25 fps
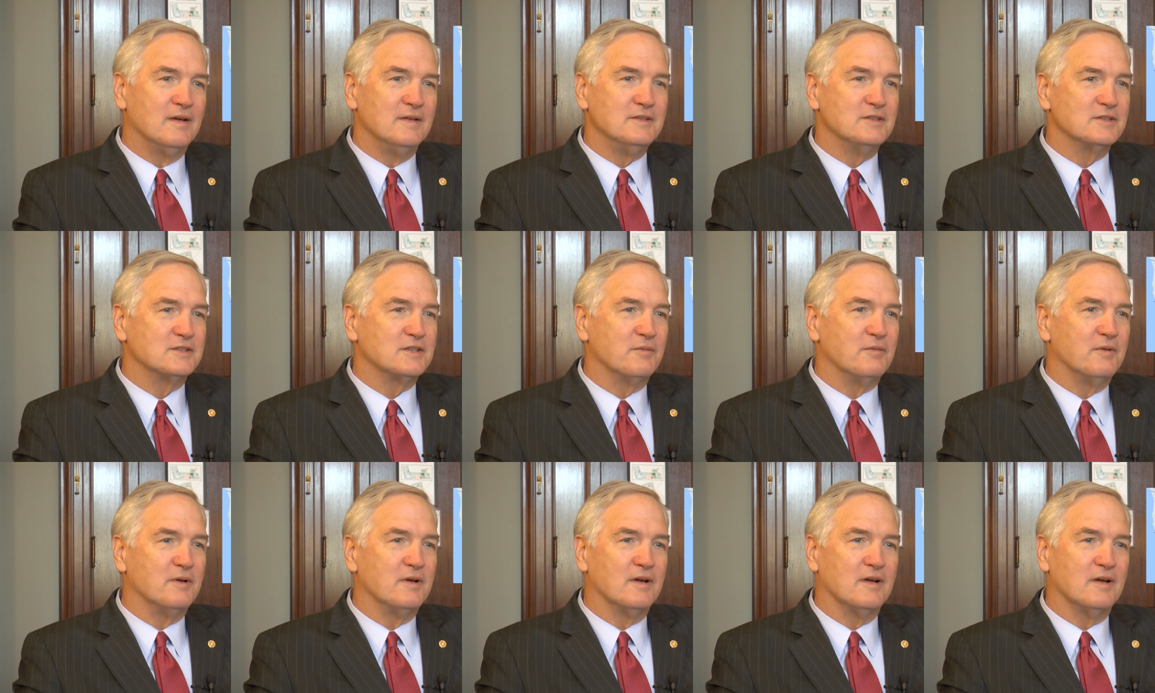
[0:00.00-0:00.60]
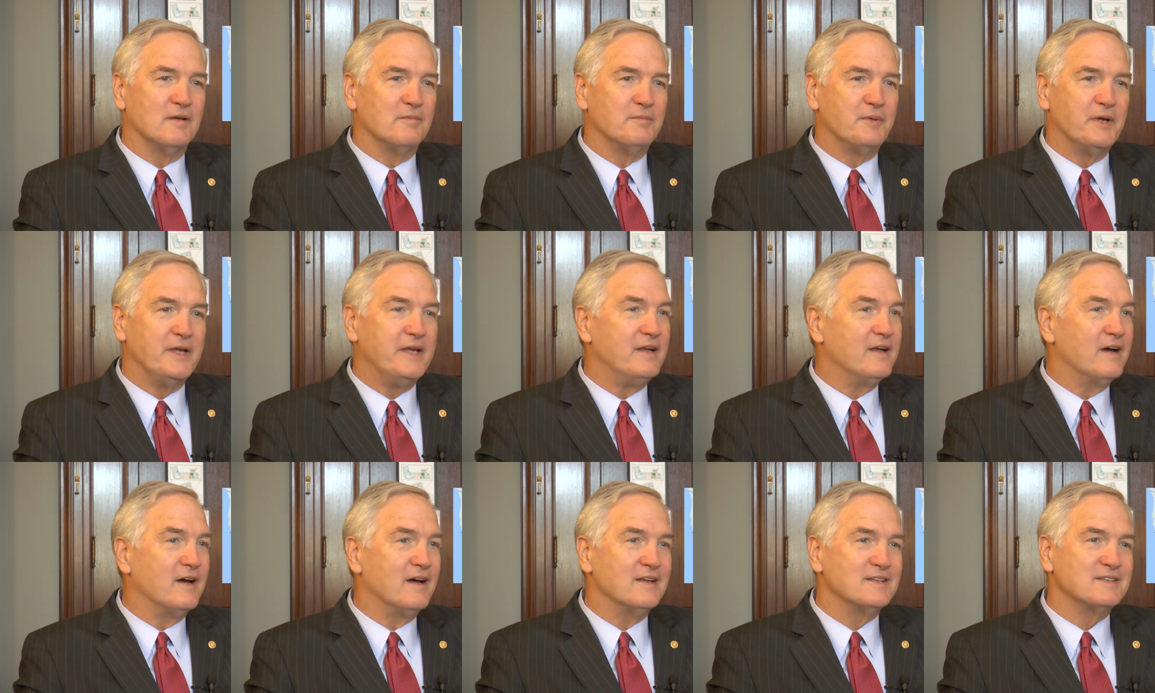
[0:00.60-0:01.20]
just uh, uh,
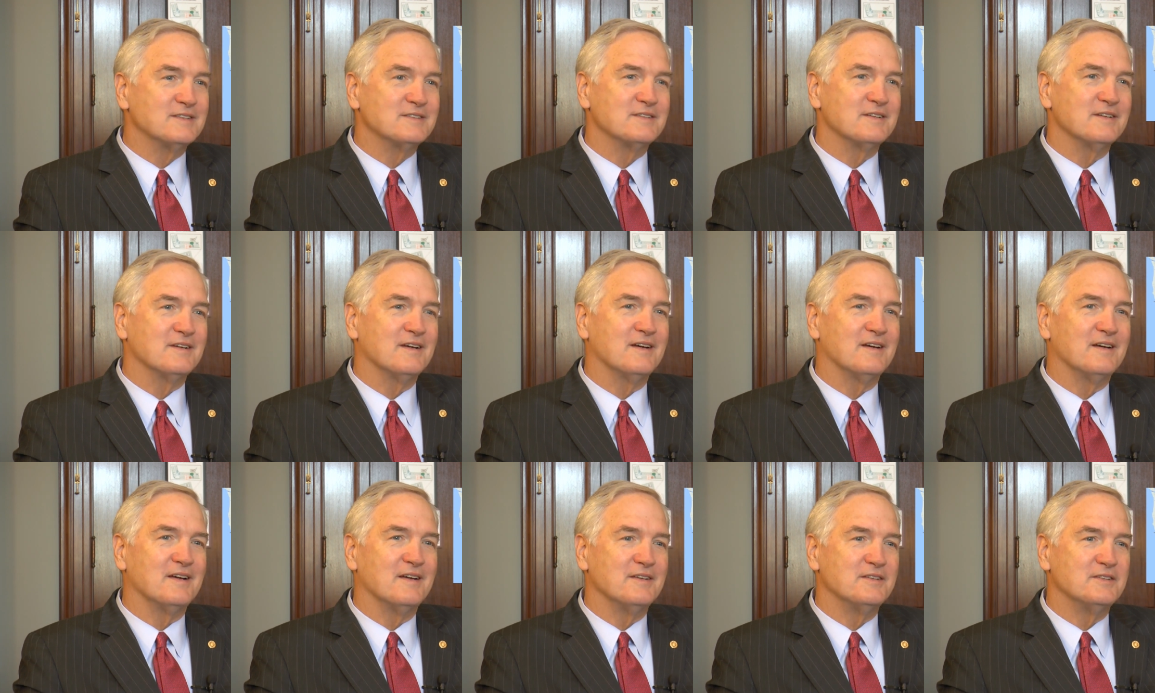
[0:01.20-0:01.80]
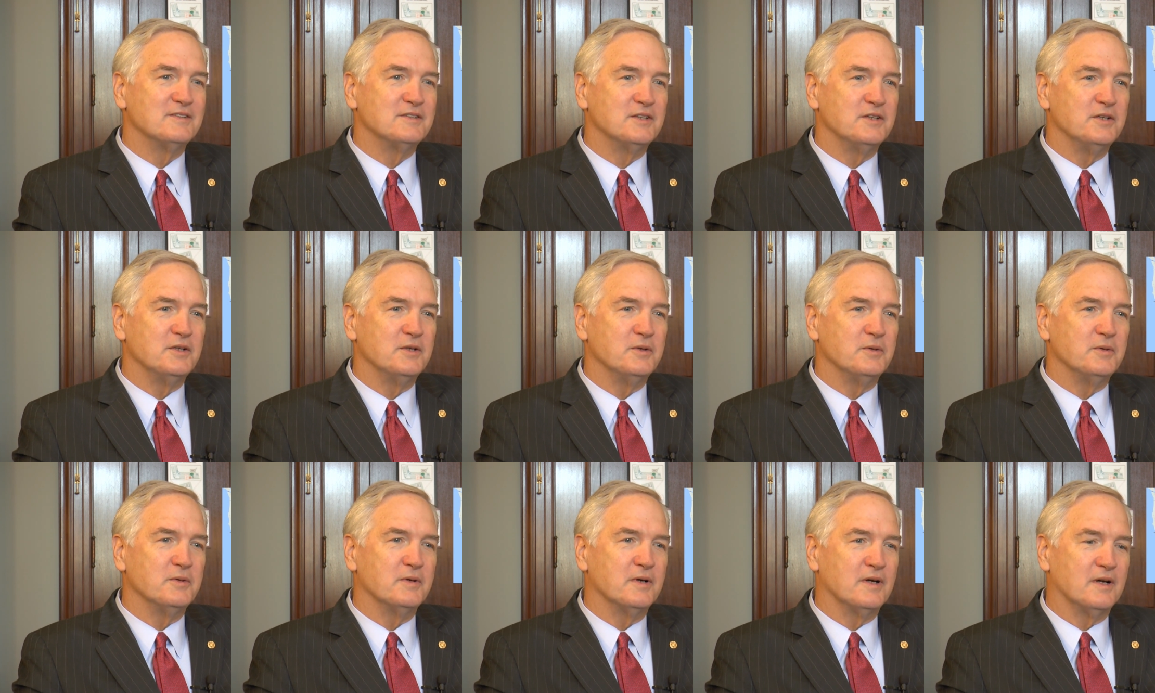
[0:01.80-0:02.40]
peanuts, uh,
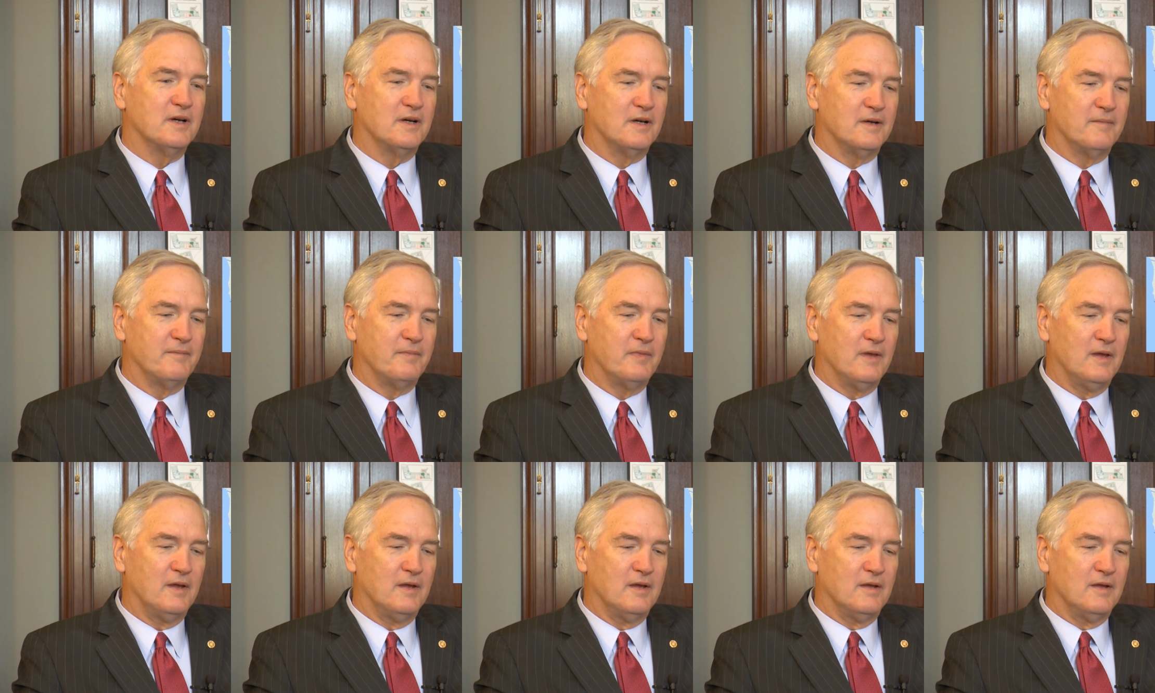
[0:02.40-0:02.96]
to uh,